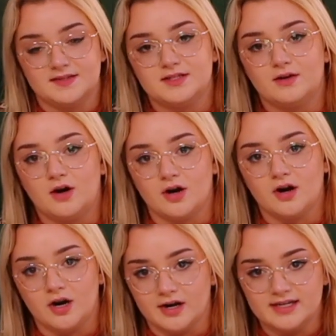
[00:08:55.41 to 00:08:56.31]
there are
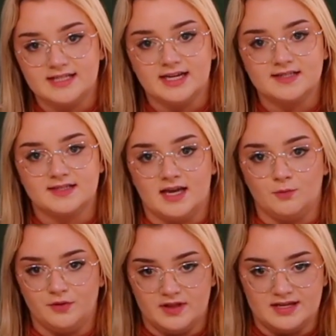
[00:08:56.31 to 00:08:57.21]
architects that
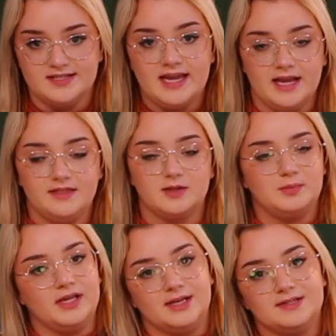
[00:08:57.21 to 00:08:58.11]
will then take the
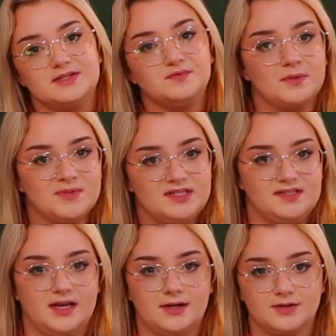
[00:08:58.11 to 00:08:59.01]
plans from the
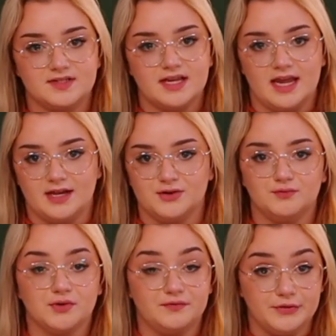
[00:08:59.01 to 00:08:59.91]
designers and
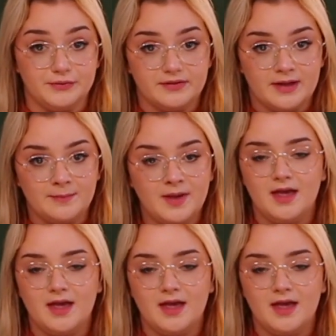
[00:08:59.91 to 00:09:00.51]
review them.